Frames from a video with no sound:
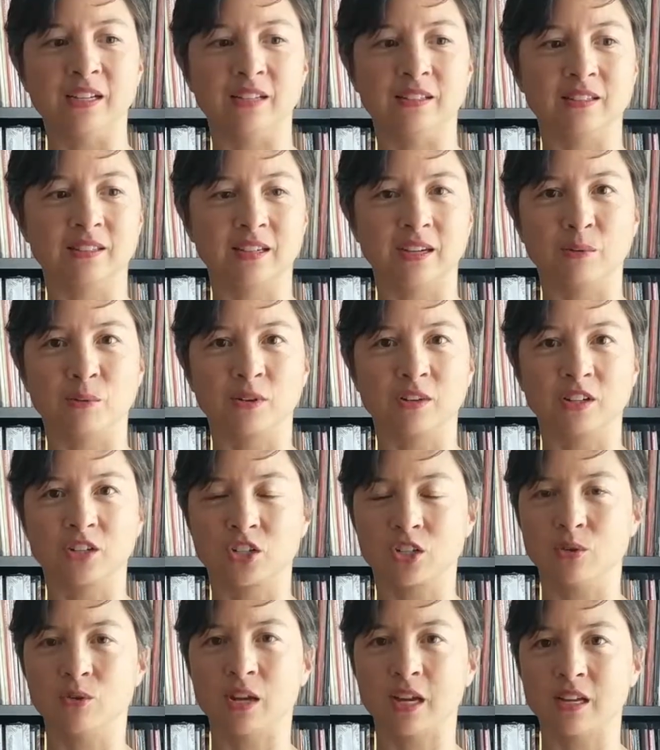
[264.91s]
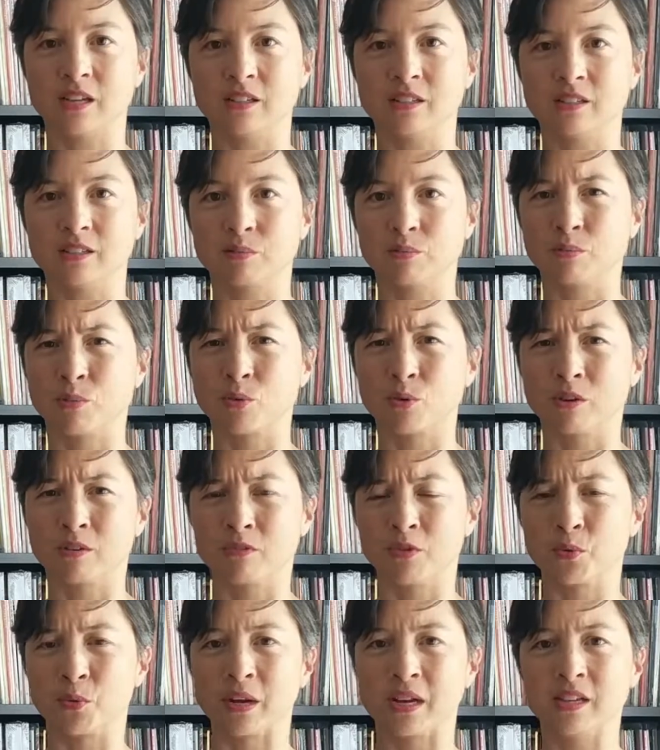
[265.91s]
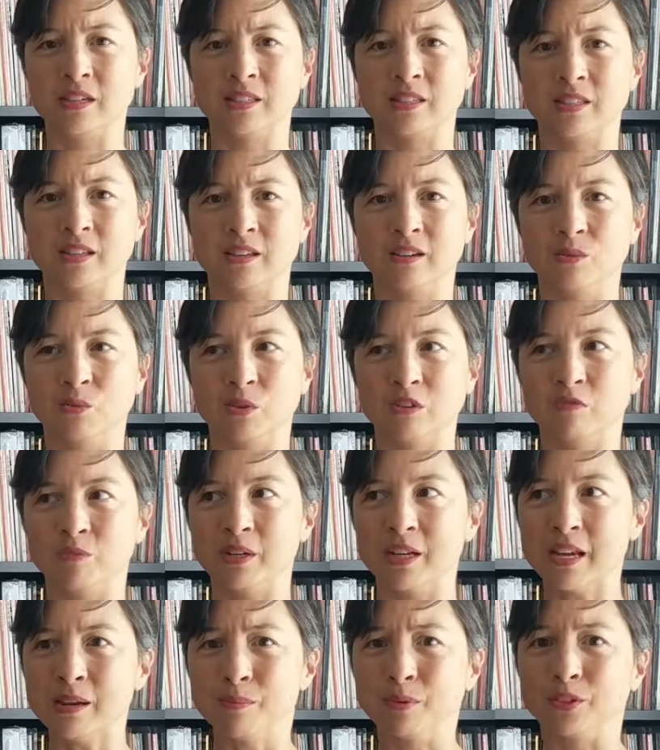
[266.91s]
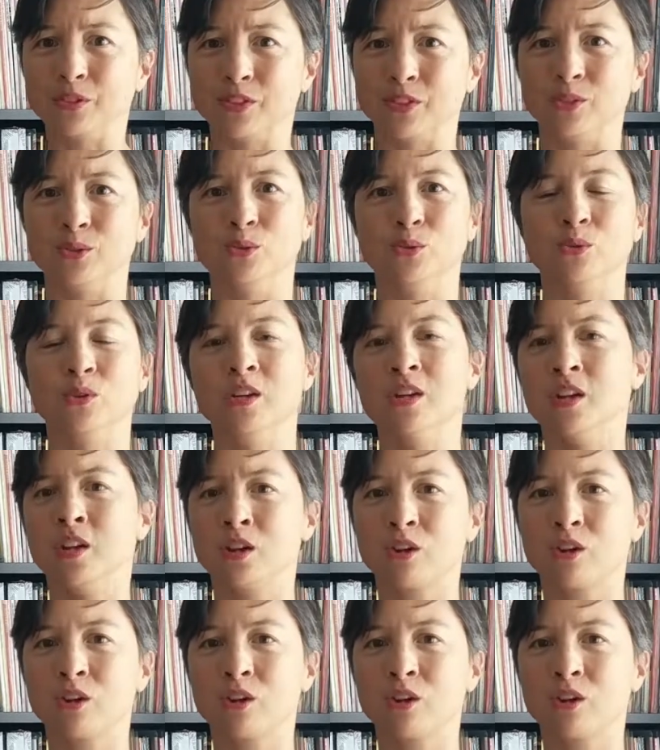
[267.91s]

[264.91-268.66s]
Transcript: is I want to showcase more of the ways that we've been able to